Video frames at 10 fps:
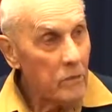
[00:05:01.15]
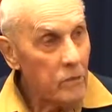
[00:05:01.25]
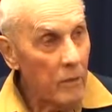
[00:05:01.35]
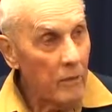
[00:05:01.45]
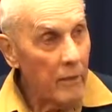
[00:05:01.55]

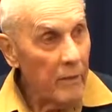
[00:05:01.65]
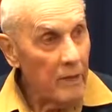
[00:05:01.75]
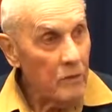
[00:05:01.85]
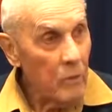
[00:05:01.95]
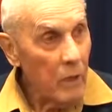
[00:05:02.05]
So
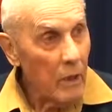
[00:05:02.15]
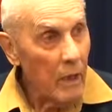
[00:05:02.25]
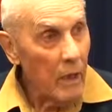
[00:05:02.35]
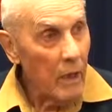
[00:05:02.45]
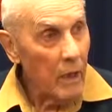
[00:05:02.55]
that's
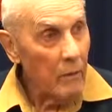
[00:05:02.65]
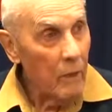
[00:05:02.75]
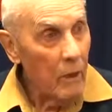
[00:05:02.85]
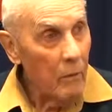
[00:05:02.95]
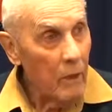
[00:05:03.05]
where I
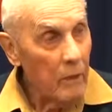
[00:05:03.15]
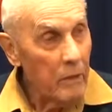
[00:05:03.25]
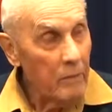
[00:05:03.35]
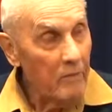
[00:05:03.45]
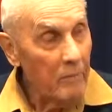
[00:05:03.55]

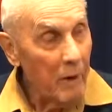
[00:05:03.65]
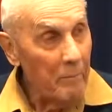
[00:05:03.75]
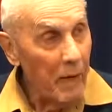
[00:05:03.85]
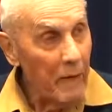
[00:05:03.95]
went for my